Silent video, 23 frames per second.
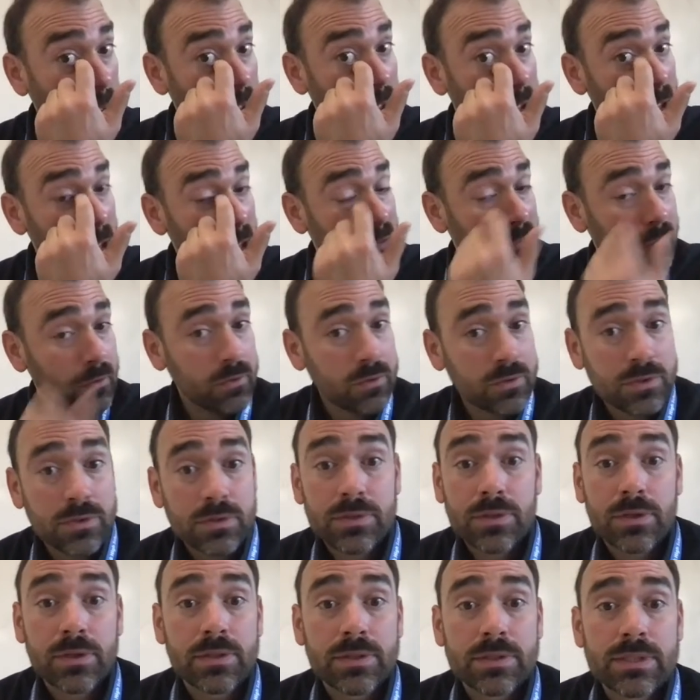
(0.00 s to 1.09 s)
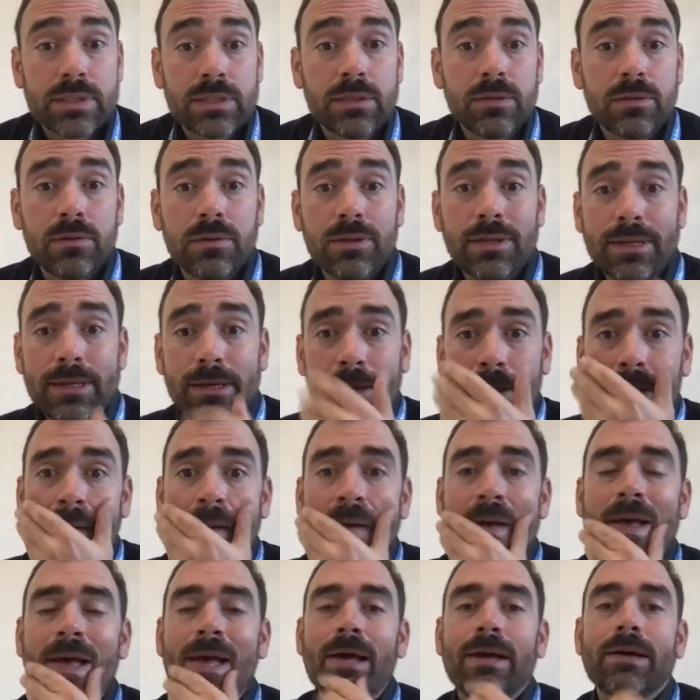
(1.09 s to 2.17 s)
Hey folks, sorry it's a little late,
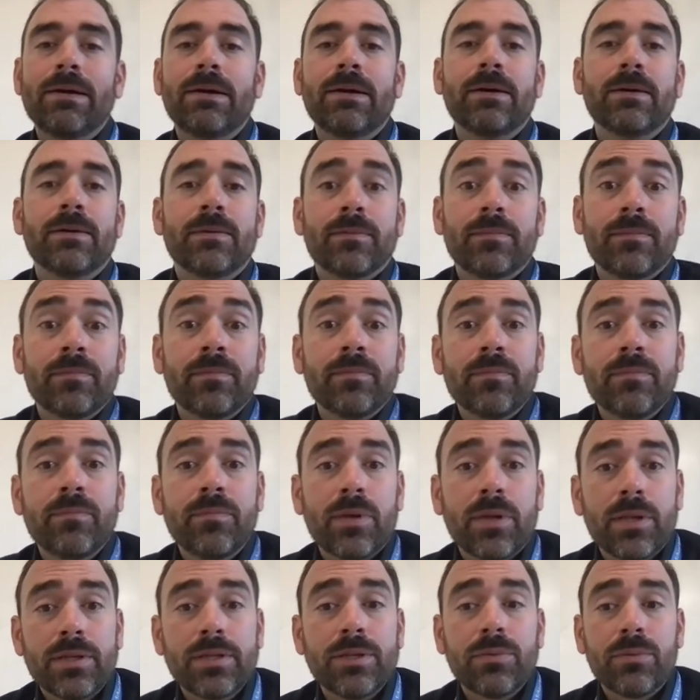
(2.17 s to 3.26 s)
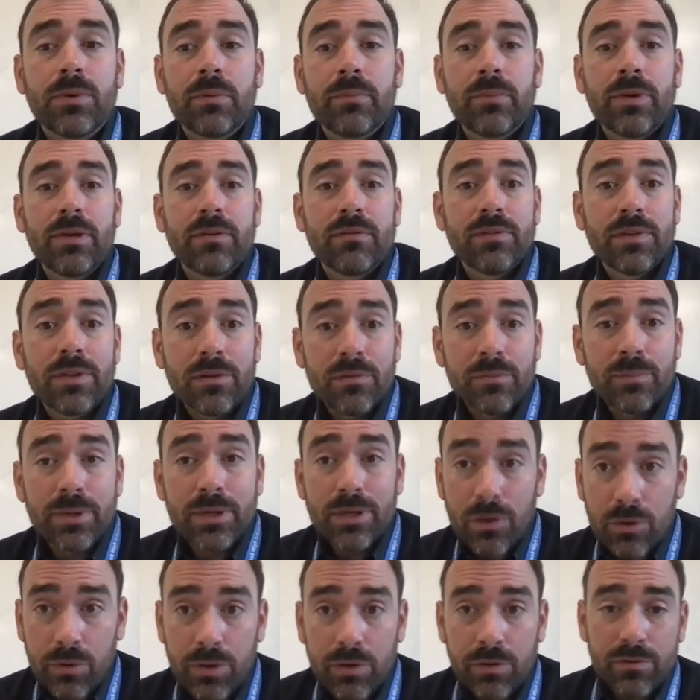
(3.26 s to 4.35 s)
but I did want to make a video of me
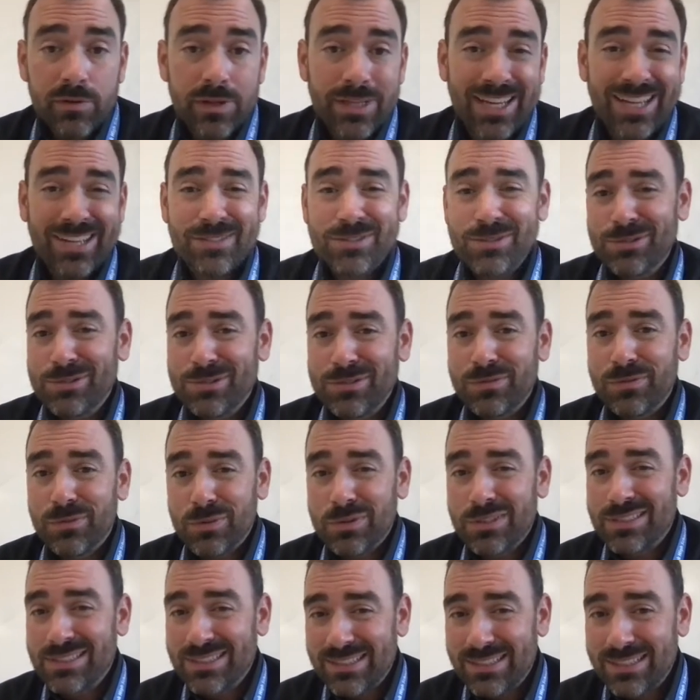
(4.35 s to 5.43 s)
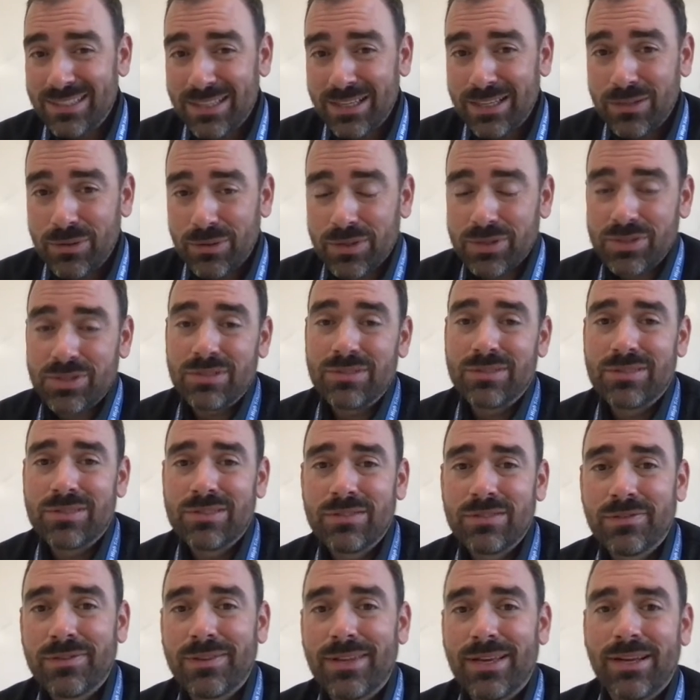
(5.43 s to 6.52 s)
going over the answers for the study guide questions
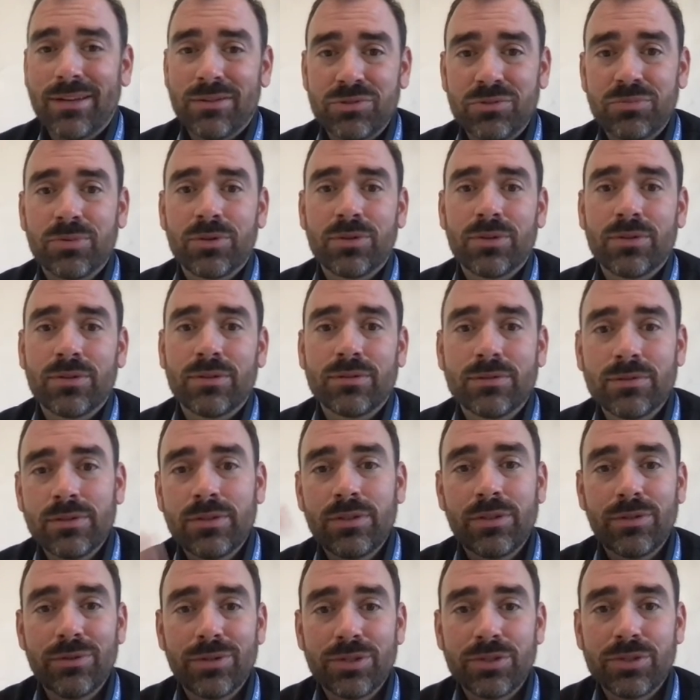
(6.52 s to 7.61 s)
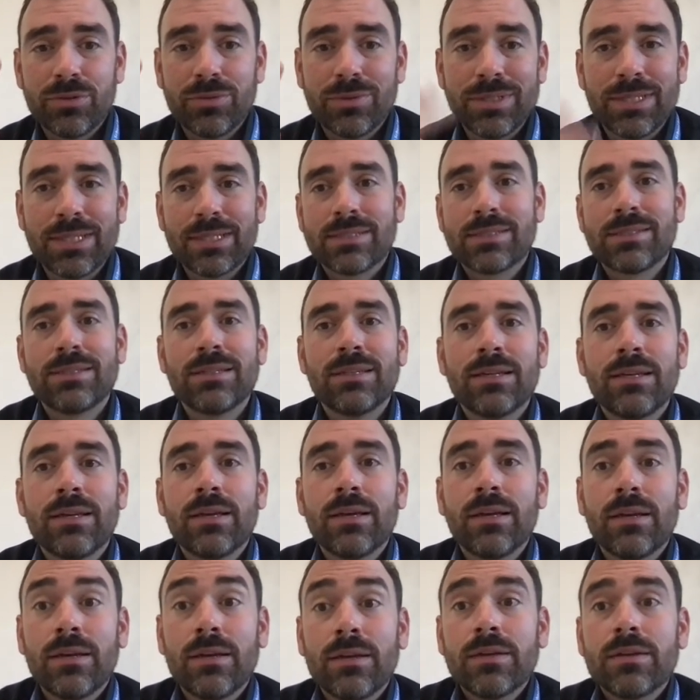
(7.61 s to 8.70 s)
for the Algebra Unit 2 test.
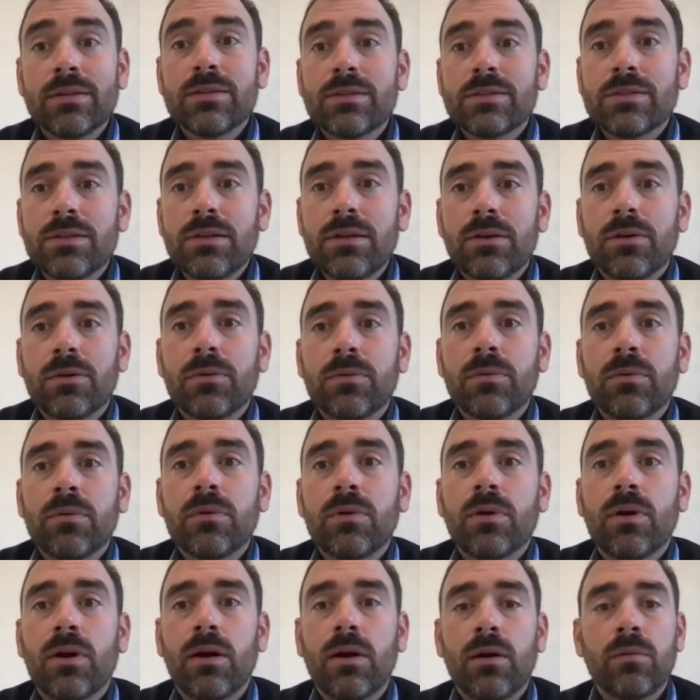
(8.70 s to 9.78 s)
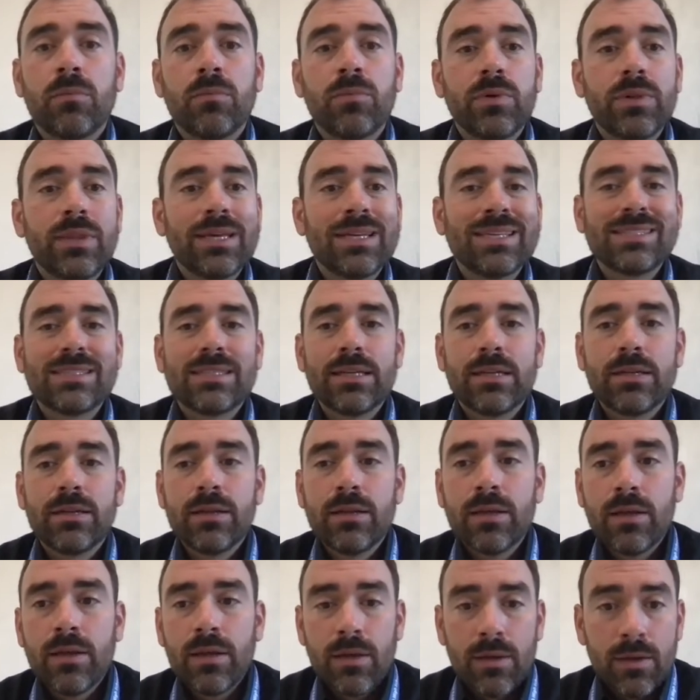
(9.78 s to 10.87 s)
So, with that said,
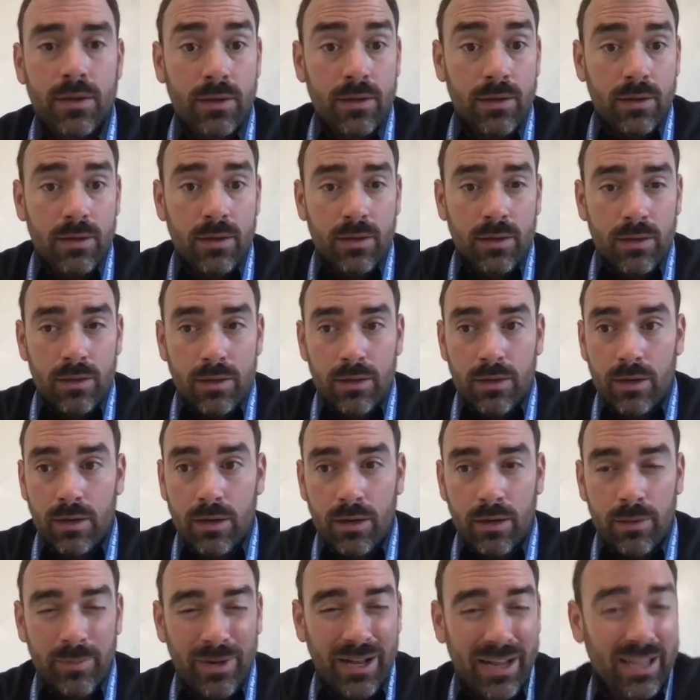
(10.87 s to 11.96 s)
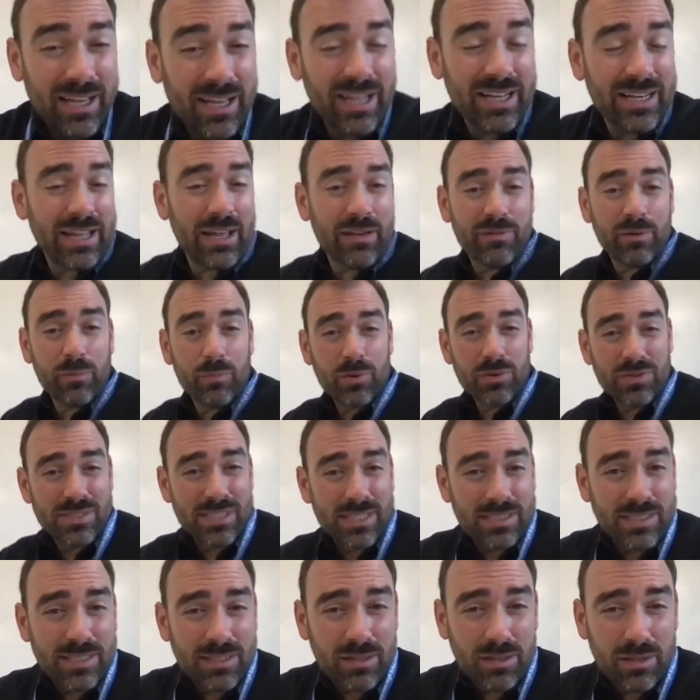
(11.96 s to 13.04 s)
I kind of have it
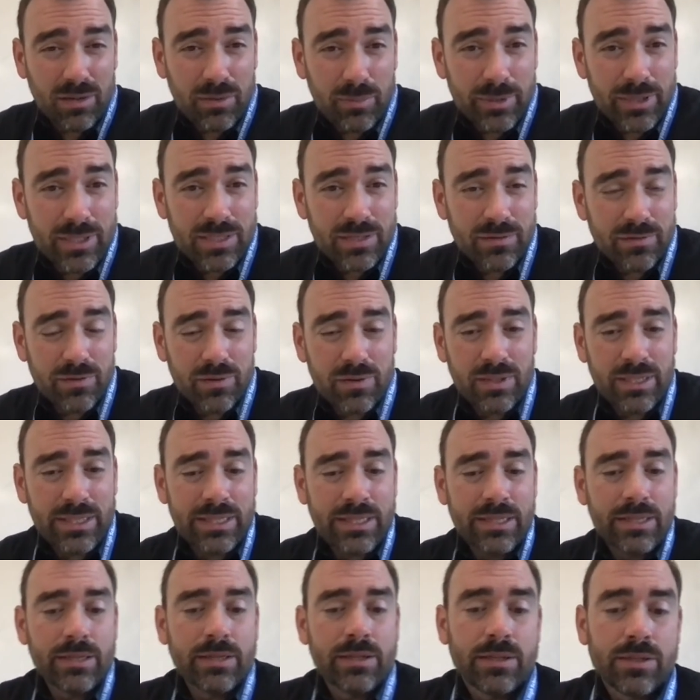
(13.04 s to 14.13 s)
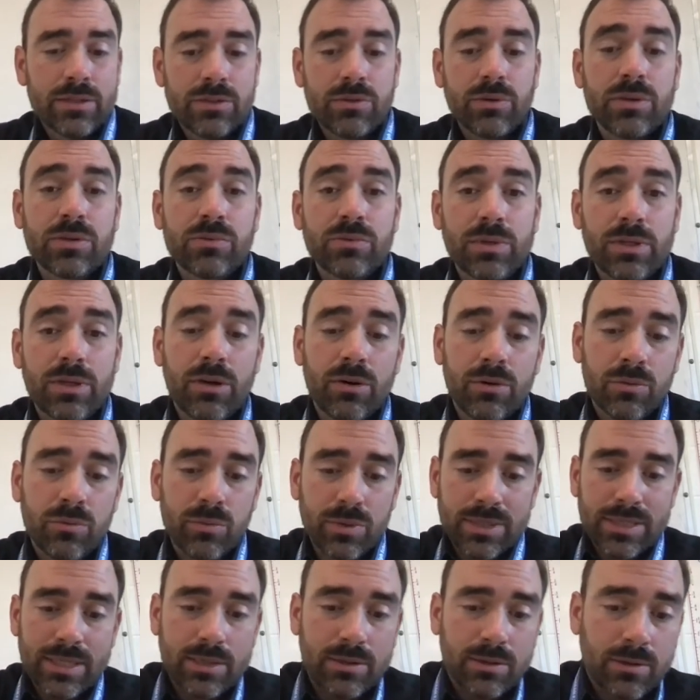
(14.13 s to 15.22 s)
presented a little bit differently. So as we go and we
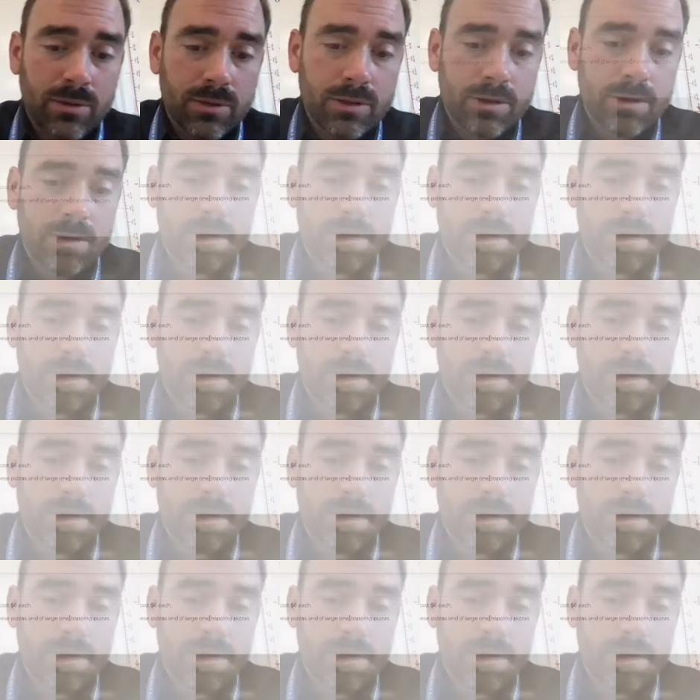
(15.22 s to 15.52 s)
take a look